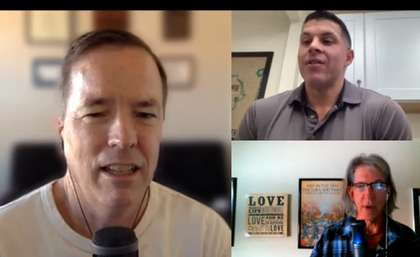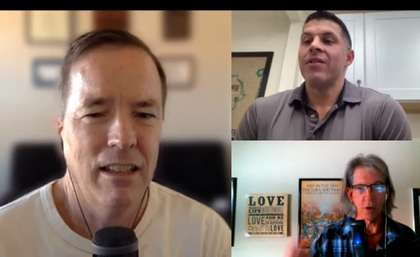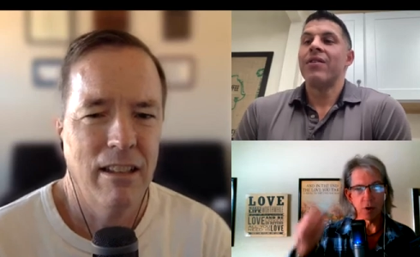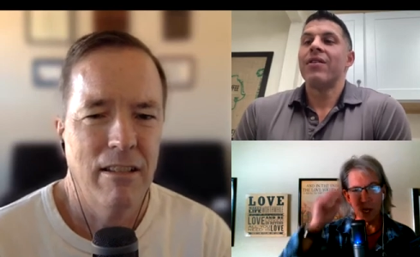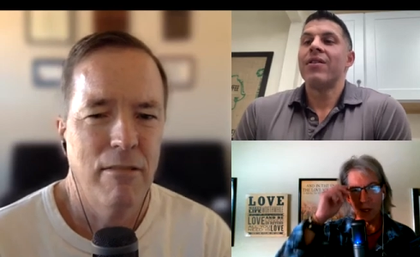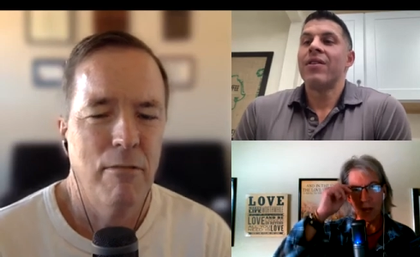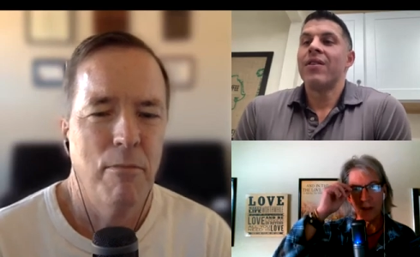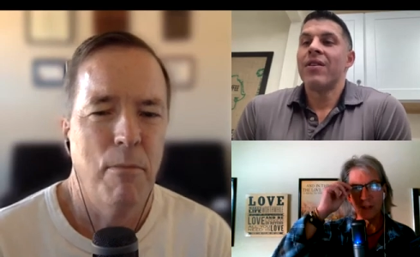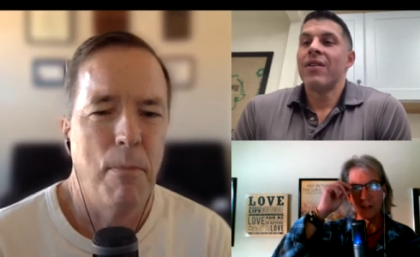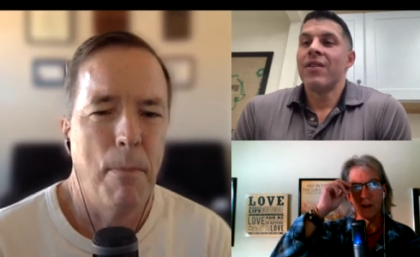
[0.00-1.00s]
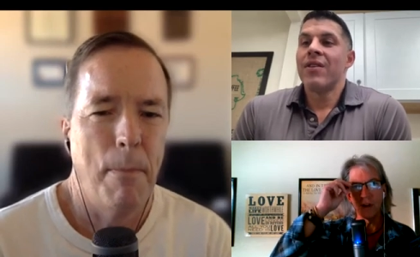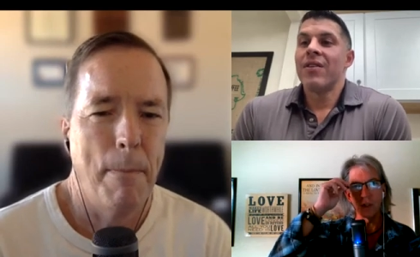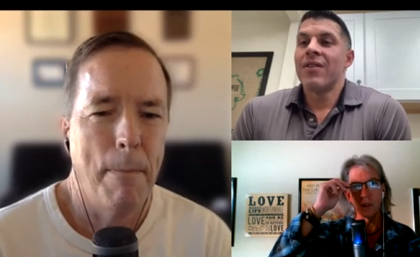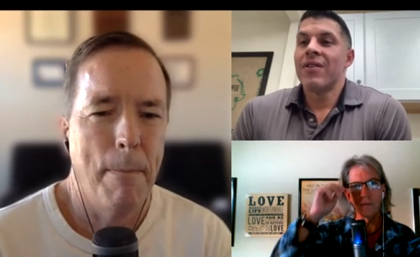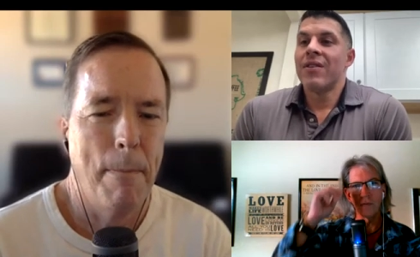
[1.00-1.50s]
Speaker 1: about, okay, you got this
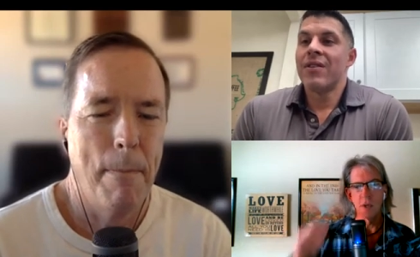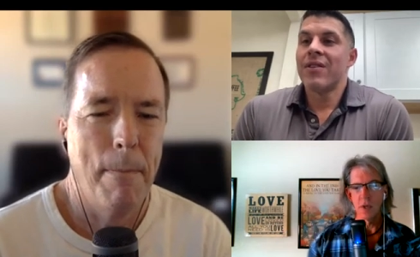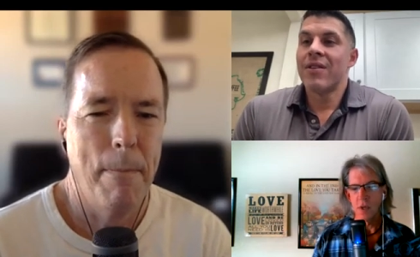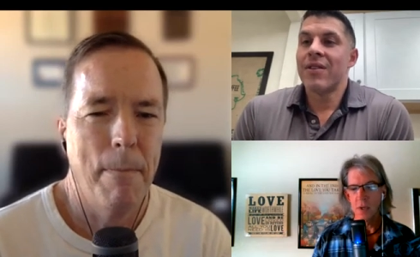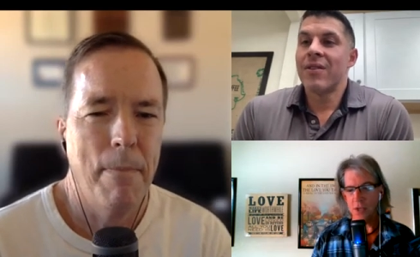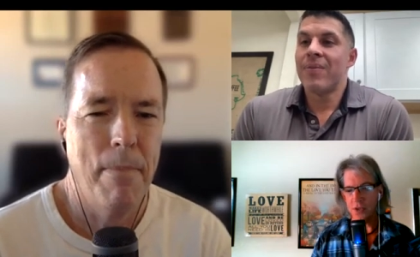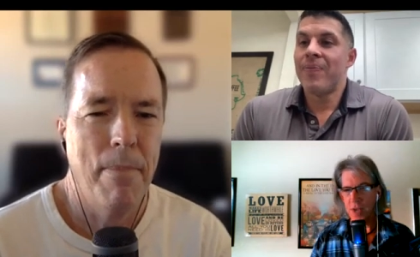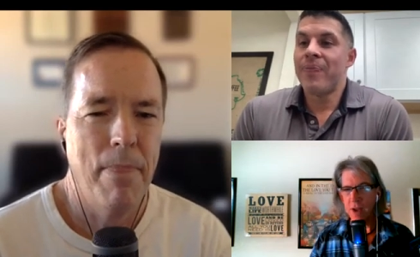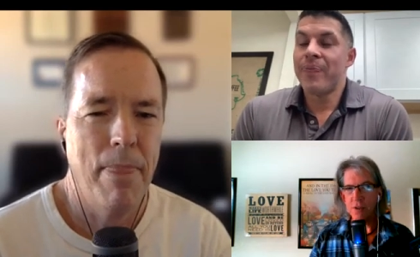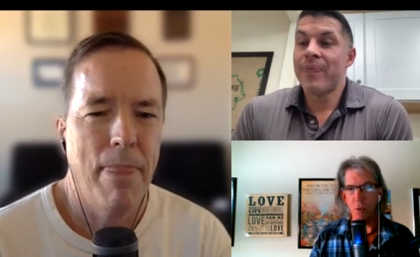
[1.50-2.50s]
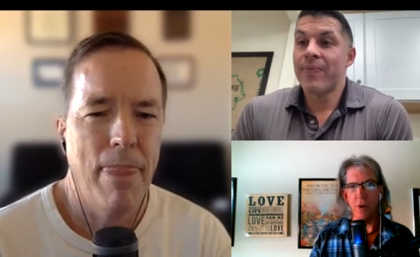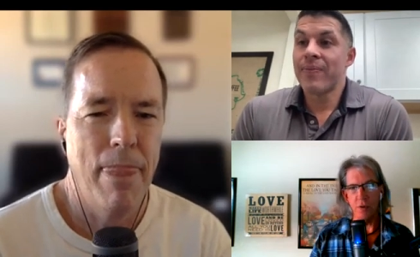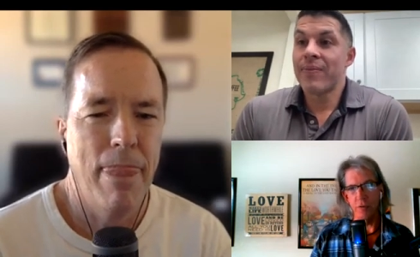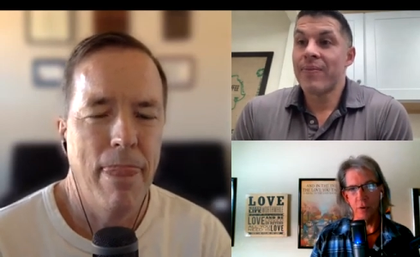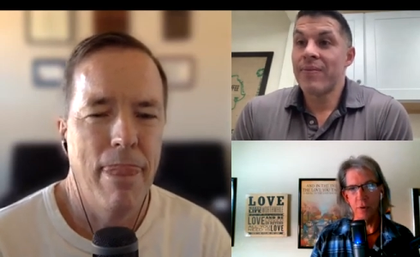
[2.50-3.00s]
vision, it sounds
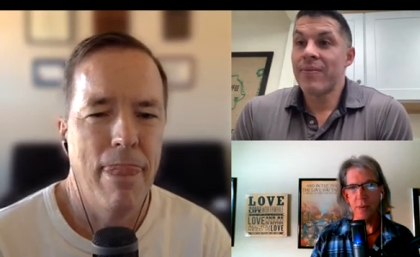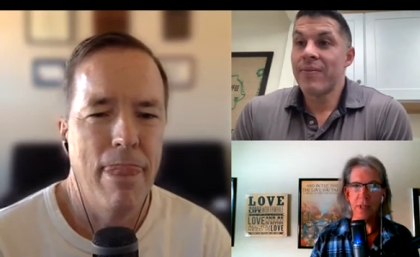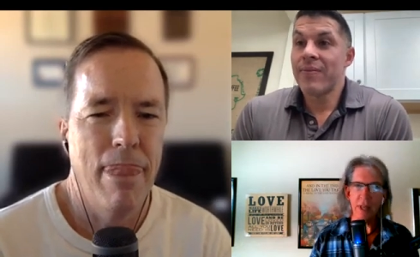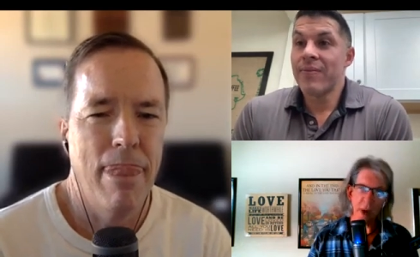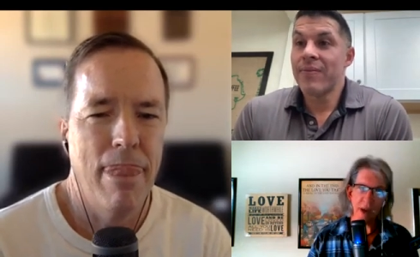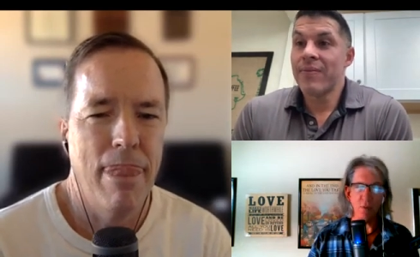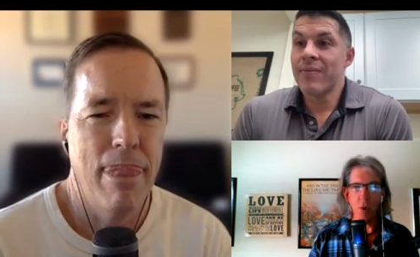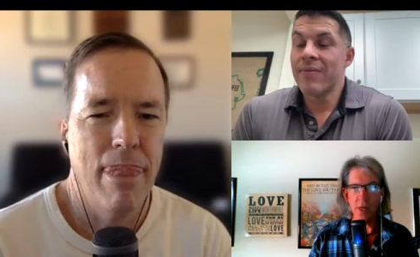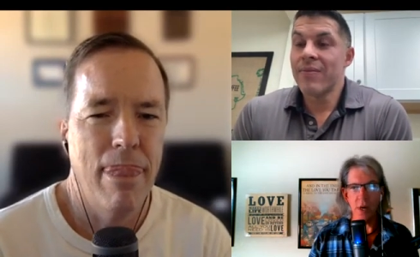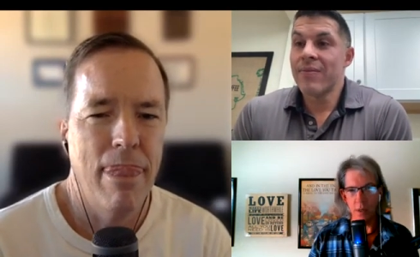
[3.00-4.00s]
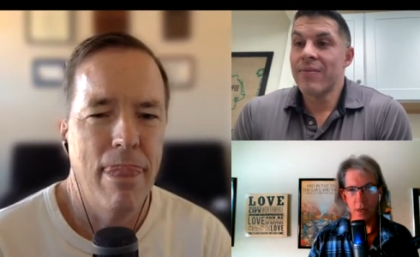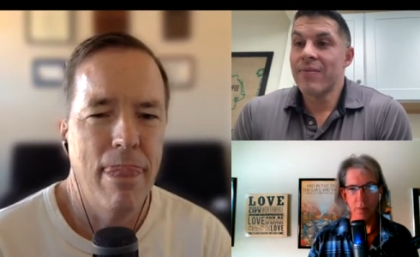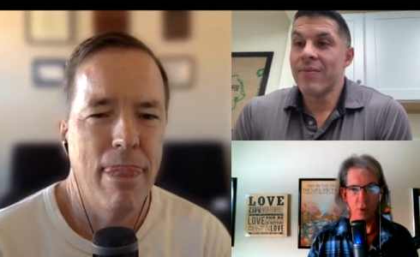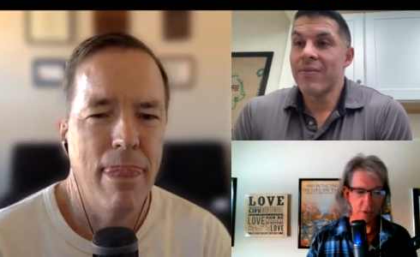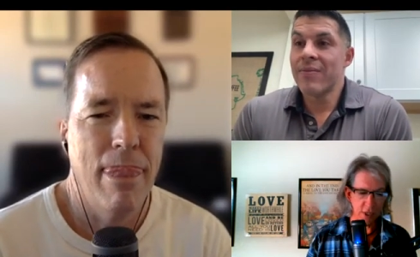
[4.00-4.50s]
wonderful, but they might want a
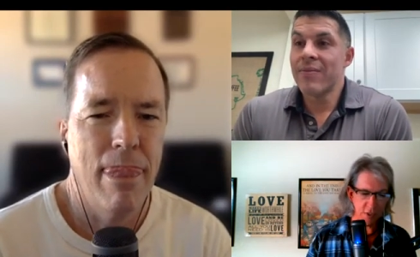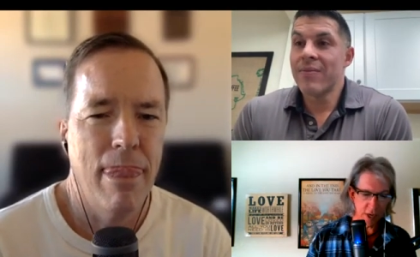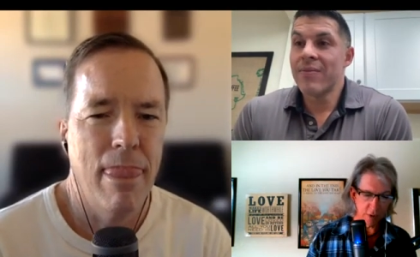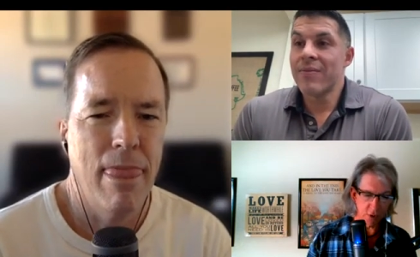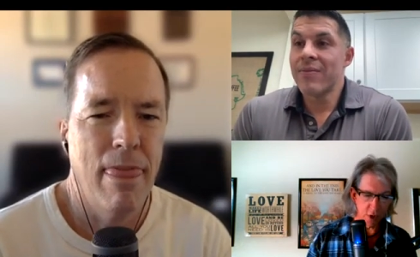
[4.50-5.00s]
little more detail.